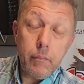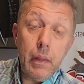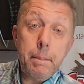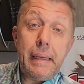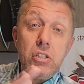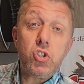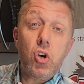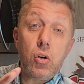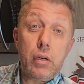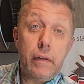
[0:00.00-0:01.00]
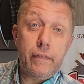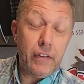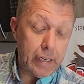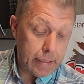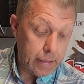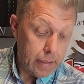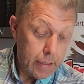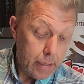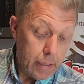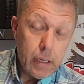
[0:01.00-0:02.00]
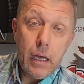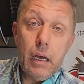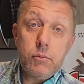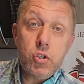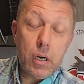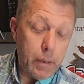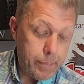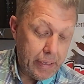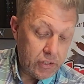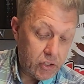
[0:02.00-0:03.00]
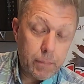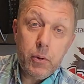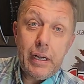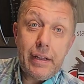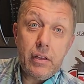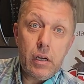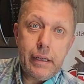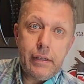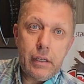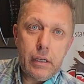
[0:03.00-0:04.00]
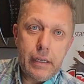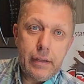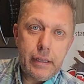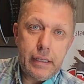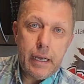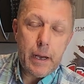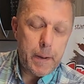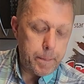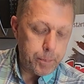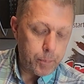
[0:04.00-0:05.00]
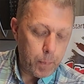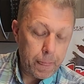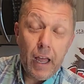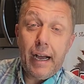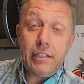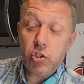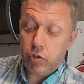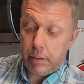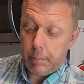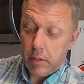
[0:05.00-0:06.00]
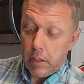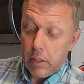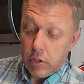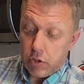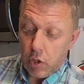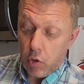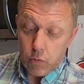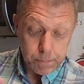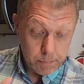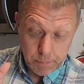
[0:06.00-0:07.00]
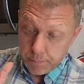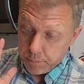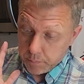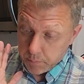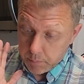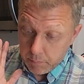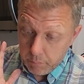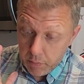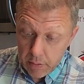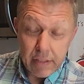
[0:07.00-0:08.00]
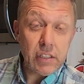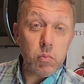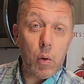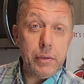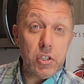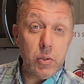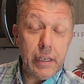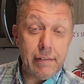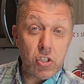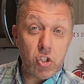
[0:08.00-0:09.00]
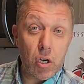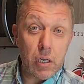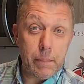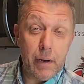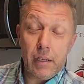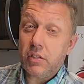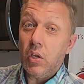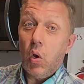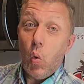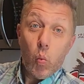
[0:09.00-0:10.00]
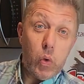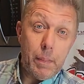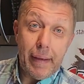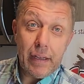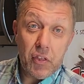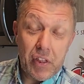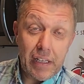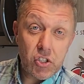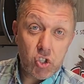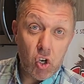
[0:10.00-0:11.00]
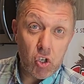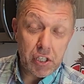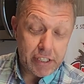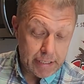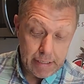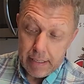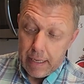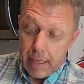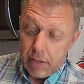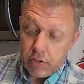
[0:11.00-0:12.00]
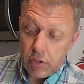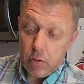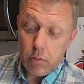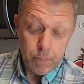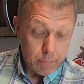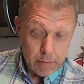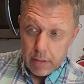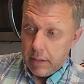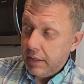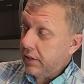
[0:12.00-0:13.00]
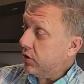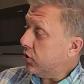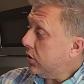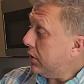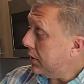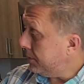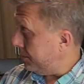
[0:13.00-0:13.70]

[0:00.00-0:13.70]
mint chocolate filling, chocolate bits to put in the ice cream. So this is what we do here at Chocolate Plus. We make things chocolatey. So this is your